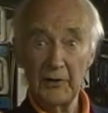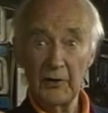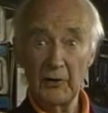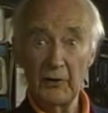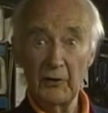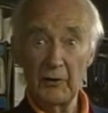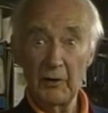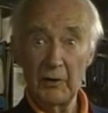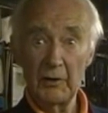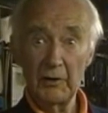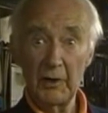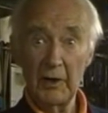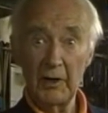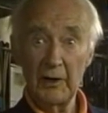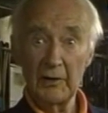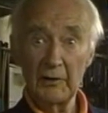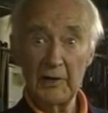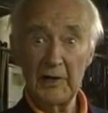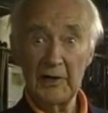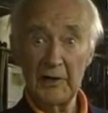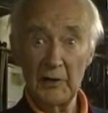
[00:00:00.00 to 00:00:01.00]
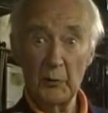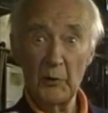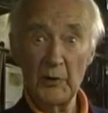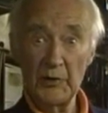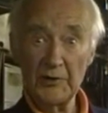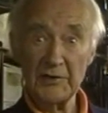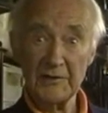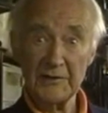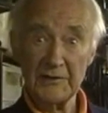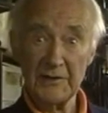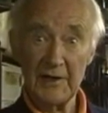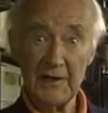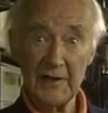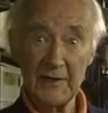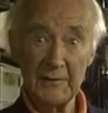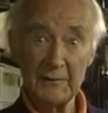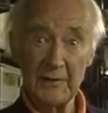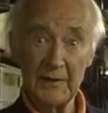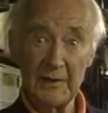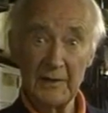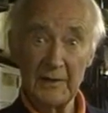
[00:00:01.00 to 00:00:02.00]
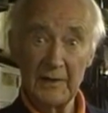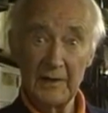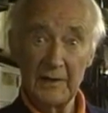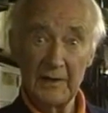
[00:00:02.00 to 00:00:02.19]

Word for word: You know, in a winter time.